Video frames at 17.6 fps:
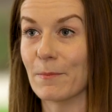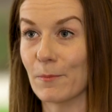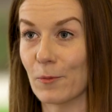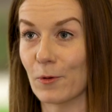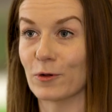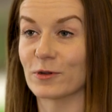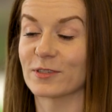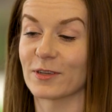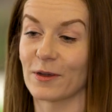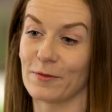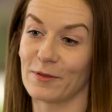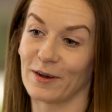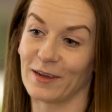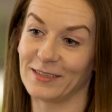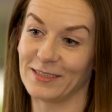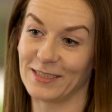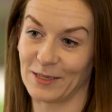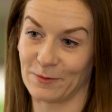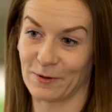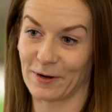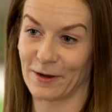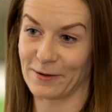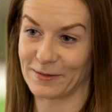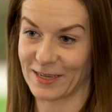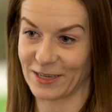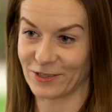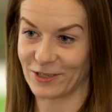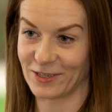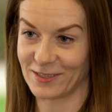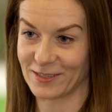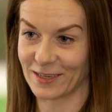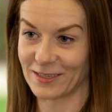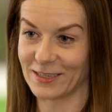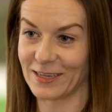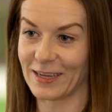more so than I did when I was actually
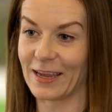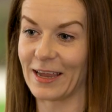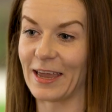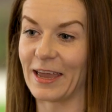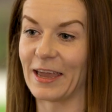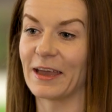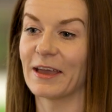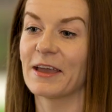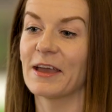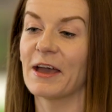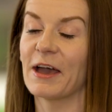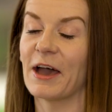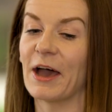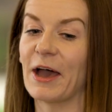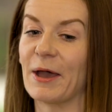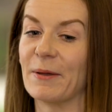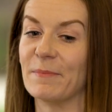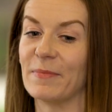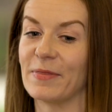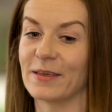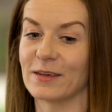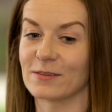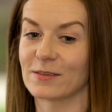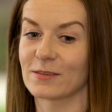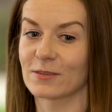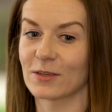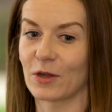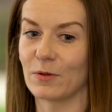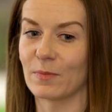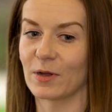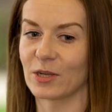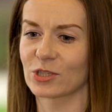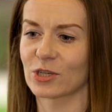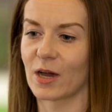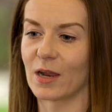studying here. There's so
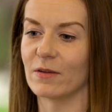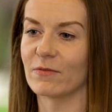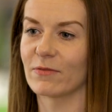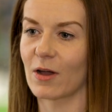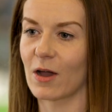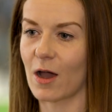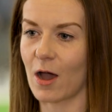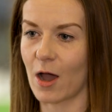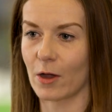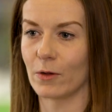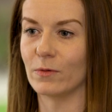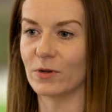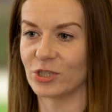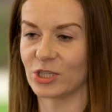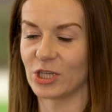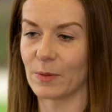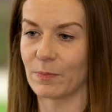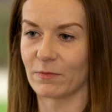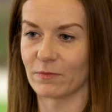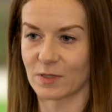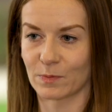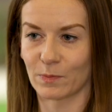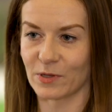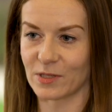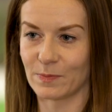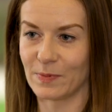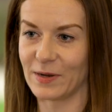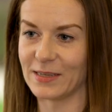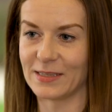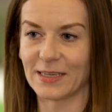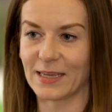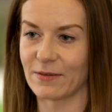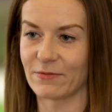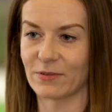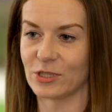much kind of ownership and
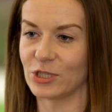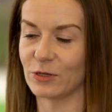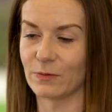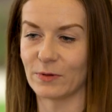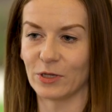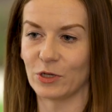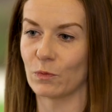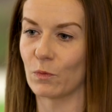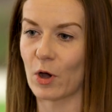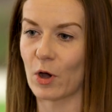responsibility given to you in your